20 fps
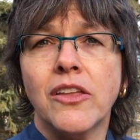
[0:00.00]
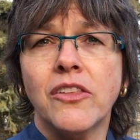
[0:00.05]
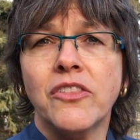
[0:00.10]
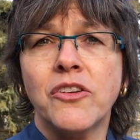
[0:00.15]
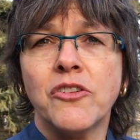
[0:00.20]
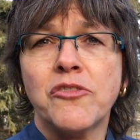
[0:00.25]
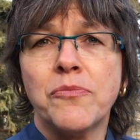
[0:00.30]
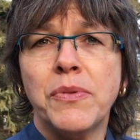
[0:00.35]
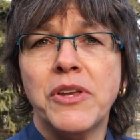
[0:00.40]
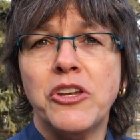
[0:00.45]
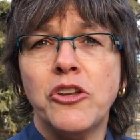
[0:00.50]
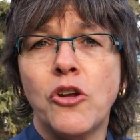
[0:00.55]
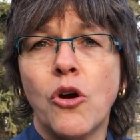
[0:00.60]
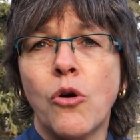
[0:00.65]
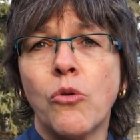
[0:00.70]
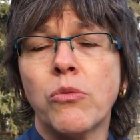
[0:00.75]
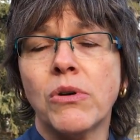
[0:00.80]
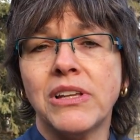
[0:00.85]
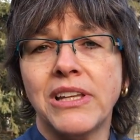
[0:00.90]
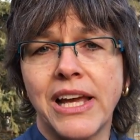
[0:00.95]
there's been
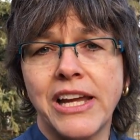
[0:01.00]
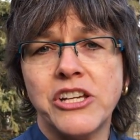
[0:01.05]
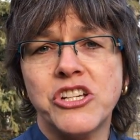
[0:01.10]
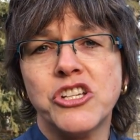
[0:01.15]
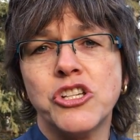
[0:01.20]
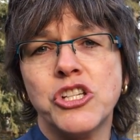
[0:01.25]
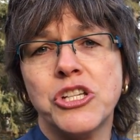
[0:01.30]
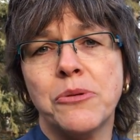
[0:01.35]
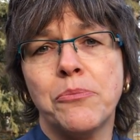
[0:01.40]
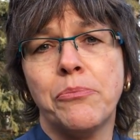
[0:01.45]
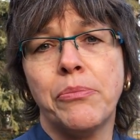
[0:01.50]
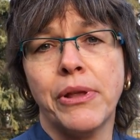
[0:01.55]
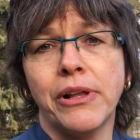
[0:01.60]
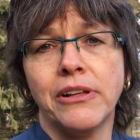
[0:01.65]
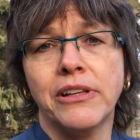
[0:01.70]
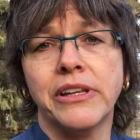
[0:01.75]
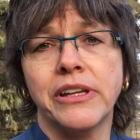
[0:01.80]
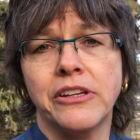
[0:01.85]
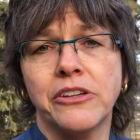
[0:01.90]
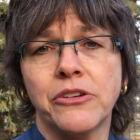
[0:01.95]
no relationship
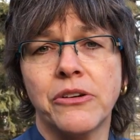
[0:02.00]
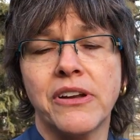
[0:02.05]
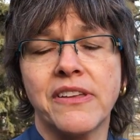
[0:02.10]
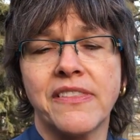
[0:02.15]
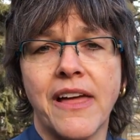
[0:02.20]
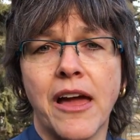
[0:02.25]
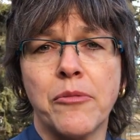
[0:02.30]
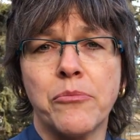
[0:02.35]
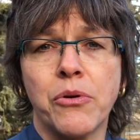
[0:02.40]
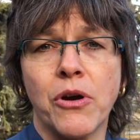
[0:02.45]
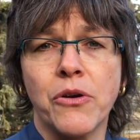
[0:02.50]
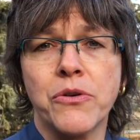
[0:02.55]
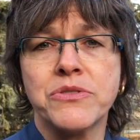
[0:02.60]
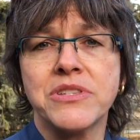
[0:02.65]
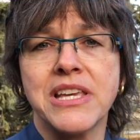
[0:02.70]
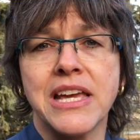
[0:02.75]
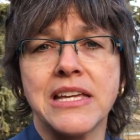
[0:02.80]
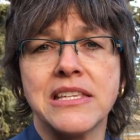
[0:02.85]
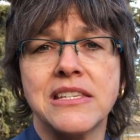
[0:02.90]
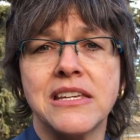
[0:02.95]
building during that
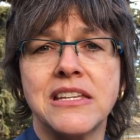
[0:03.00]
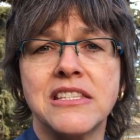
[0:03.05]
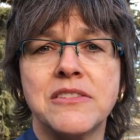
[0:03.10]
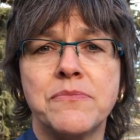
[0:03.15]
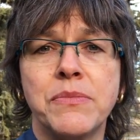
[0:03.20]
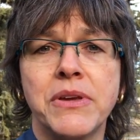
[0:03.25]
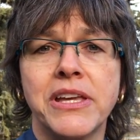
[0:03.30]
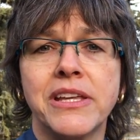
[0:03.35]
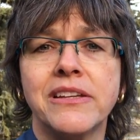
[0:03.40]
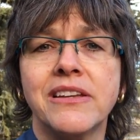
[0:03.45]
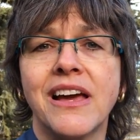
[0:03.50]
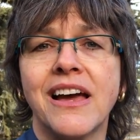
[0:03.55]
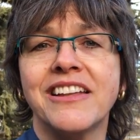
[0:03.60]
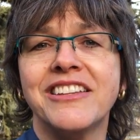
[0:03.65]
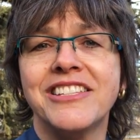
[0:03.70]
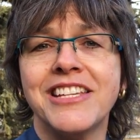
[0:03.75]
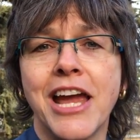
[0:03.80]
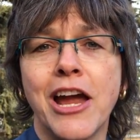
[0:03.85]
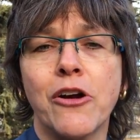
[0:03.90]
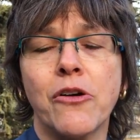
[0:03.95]
process. It's been a
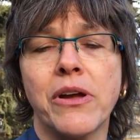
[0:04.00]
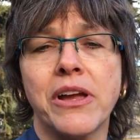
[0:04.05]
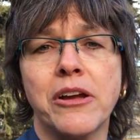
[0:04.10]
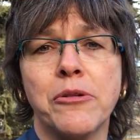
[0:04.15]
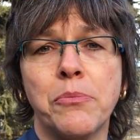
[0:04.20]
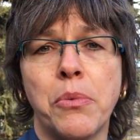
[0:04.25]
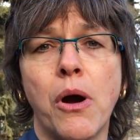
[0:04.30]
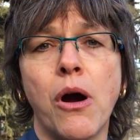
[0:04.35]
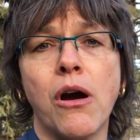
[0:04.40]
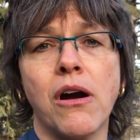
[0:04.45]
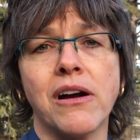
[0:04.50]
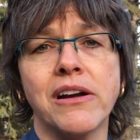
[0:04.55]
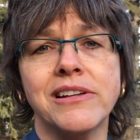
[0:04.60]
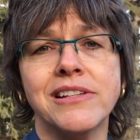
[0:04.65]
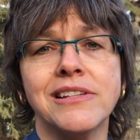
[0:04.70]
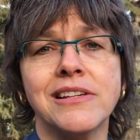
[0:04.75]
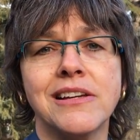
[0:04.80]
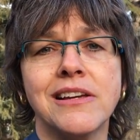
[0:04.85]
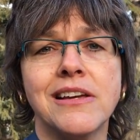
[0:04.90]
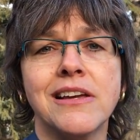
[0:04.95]
tearing apart.
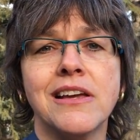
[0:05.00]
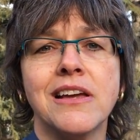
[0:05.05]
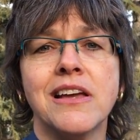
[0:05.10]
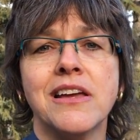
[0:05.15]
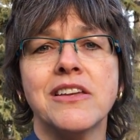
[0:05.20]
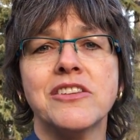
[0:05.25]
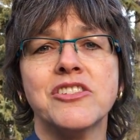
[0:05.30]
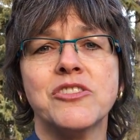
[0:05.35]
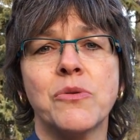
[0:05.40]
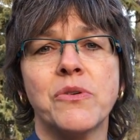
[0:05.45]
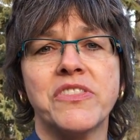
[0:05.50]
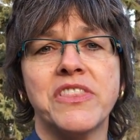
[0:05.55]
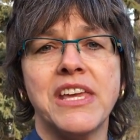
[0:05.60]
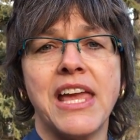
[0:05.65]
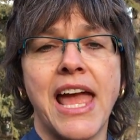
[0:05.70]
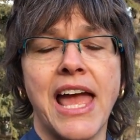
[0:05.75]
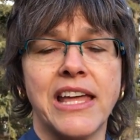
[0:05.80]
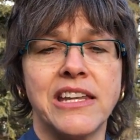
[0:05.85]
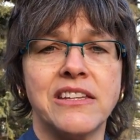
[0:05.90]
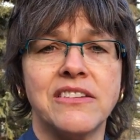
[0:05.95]
So at the
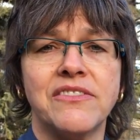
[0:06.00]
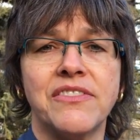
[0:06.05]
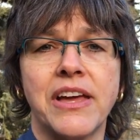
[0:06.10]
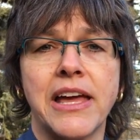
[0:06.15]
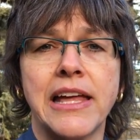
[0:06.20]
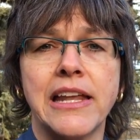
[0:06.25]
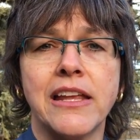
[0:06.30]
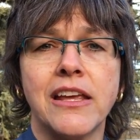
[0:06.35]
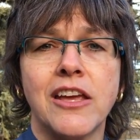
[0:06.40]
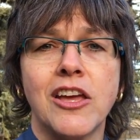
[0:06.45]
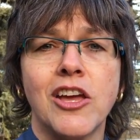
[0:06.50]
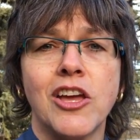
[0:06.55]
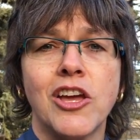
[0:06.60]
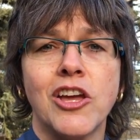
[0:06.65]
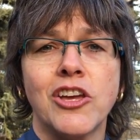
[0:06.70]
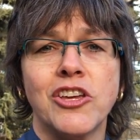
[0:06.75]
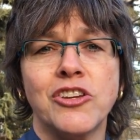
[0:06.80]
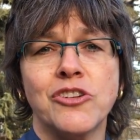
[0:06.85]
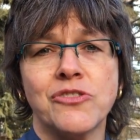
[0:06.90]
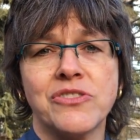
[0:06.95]
end of it,
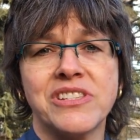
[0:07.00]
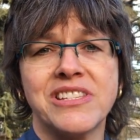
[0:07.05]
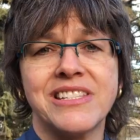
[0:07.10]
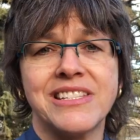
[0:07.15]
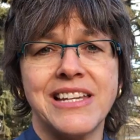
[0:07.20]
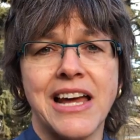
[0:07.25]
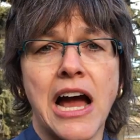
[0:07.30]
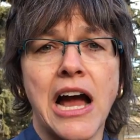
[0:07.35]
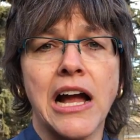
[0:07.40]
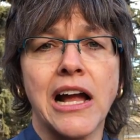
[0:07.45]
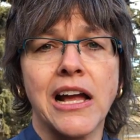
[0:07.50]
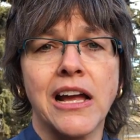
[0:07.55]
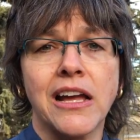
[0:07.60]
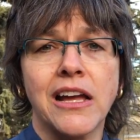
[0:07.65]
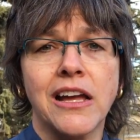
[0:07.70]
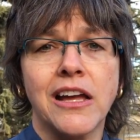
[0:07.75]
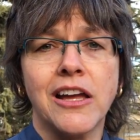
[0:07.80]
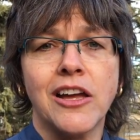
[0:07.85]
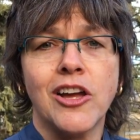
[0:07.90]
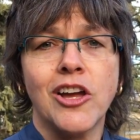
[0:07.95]
you're stuck
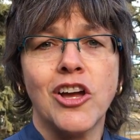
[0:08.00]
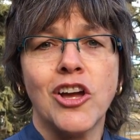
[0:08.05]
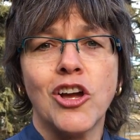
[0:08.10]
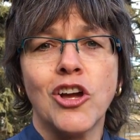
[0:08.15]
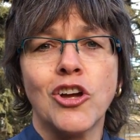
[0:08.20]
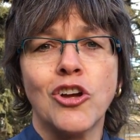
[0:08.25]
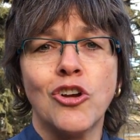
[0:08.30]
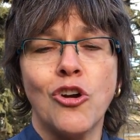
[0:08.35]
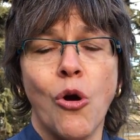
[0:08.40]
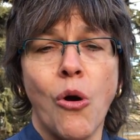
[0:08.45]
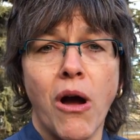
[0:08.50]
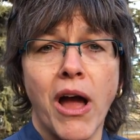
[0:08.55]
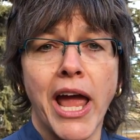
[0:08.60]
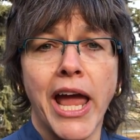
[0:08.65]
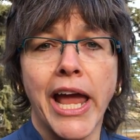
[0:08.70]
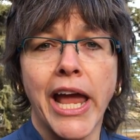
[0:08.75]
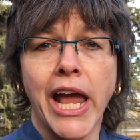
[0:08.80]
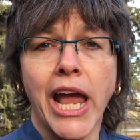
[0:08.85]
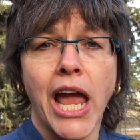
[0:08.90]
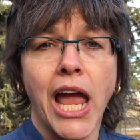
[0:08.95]

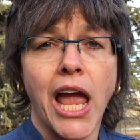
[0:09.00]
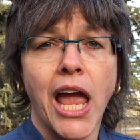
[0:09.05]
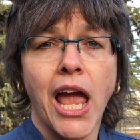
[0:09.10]
going,